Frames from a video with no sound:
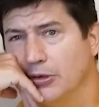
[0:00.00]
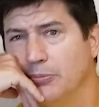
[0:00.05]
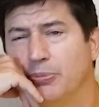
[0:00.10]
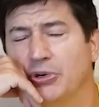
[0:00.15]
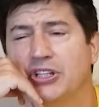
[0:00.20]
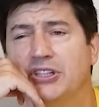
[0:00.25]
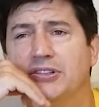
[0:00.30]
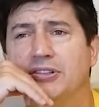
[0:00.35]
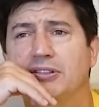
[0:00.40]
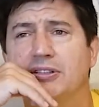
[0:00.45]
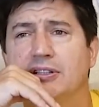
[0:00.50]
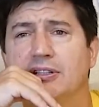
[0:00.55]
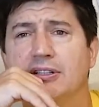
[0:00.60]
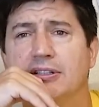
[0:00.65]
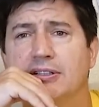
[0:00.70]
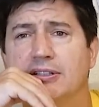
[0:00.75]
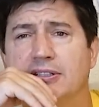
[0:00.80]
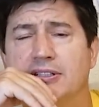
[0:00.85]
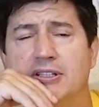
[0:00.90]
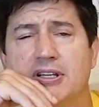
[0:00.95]
But
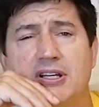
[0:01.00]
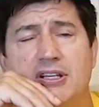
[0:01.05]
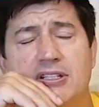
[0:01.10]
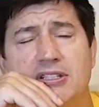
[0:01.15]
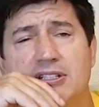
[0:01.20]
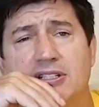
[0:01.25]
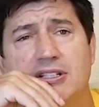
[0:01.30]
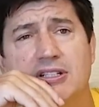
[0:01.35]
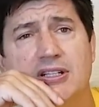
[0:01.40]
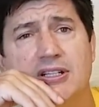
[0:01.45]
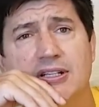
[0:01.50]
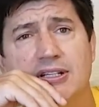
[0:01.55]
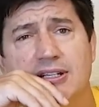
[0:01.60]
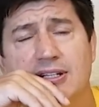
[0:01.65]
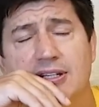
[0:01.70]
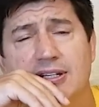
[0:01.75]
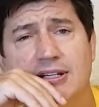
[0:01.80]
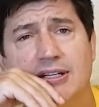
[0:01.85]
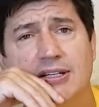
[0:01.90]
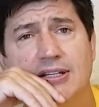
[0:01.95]
does
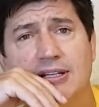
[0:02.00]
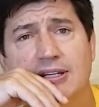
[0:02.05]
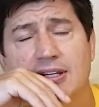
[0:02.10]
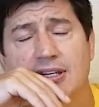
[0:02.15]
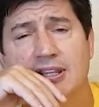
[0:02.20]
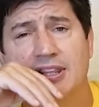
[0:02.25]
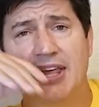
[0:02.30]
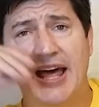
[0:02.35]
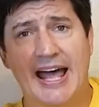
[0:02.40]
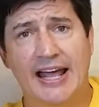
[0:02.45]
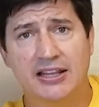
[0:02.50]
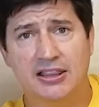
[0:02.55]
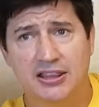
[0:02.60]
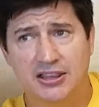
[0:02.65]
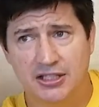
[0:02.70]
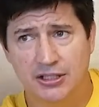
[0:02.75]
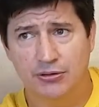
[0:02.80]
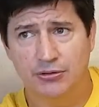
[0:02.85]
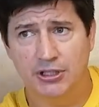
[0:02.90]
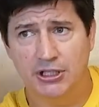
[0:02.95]
that
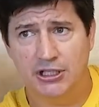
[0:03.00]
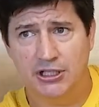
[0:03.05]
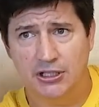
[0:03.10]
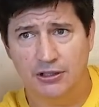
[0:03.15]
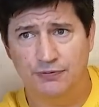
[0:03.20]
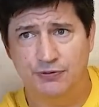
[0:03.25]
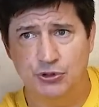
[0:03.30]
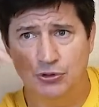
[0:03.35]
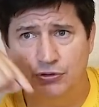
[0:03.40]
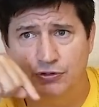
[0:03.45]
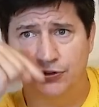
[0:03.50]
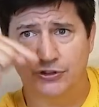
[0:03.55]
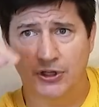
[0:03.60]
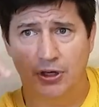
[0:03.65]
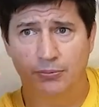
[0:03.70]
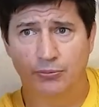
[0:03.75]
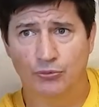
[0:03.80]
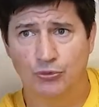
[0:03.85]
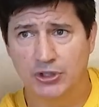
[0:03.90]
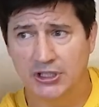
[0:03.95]
theory give you
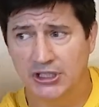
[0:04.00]
some